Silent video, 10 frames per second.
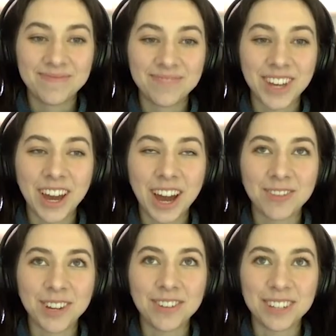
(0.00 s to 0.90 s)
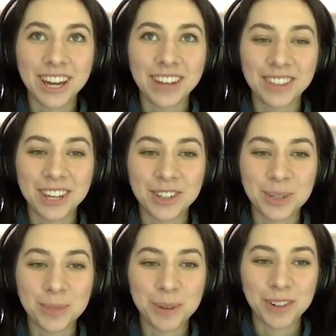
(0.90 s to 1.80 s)
Yeah, I've definitely had that
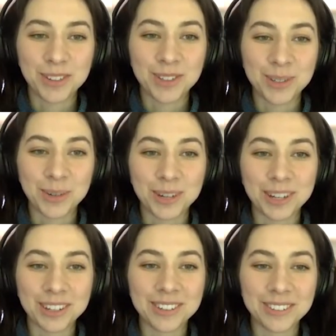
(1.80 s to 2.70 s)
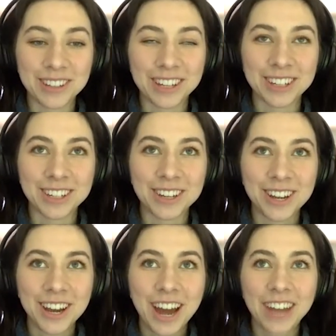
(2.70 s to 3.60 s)
experience as well. Like,
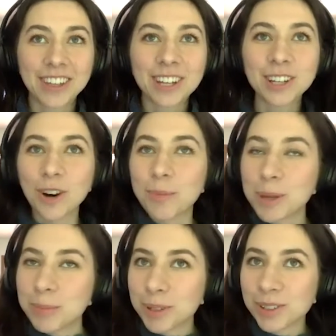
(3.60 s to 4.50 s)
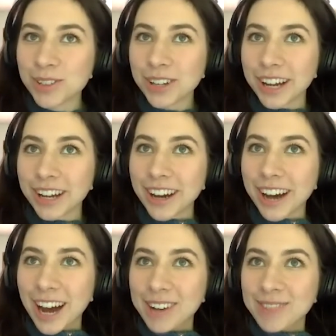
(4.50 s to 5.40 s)
I think a lot of people
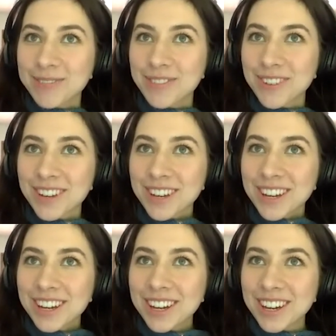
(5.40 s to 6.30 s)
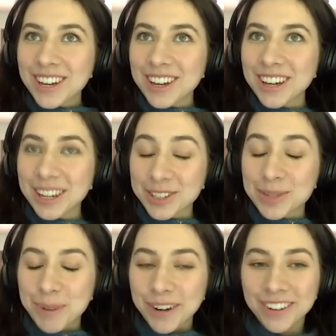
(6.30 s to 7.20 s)
have
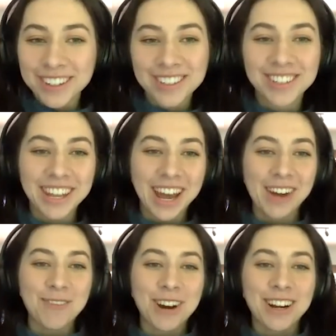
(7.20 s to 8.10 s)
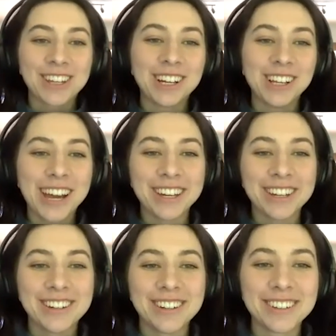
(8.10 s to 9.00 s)
experienced that where the
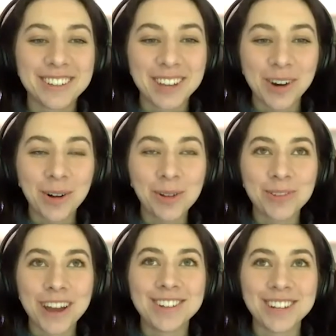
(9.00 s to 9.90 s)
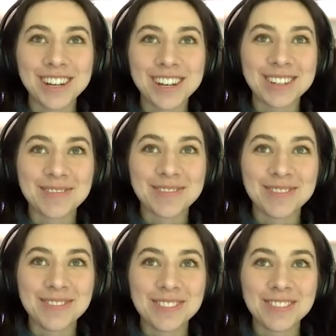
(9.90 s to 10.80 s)
client already
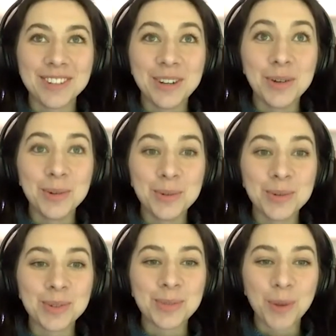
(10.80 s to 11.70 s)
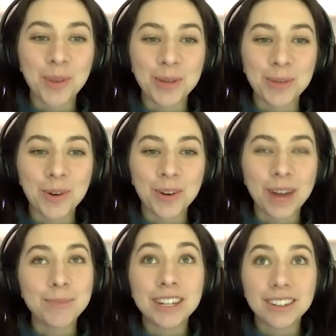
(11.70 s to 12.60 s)
knows what they want.
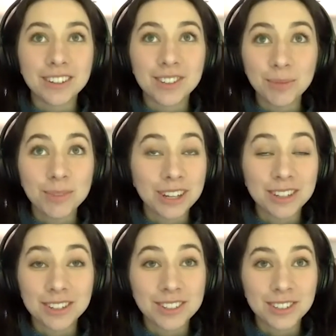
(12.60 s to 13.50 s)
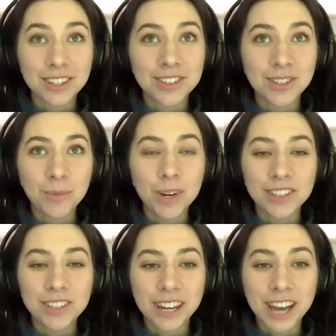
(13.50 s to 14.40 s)
I mean, in some
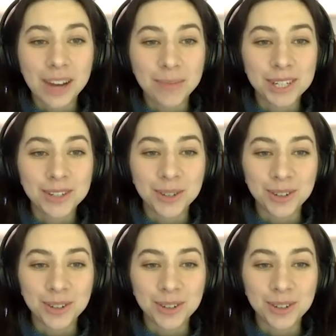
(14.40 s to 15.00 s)
ways that can be a good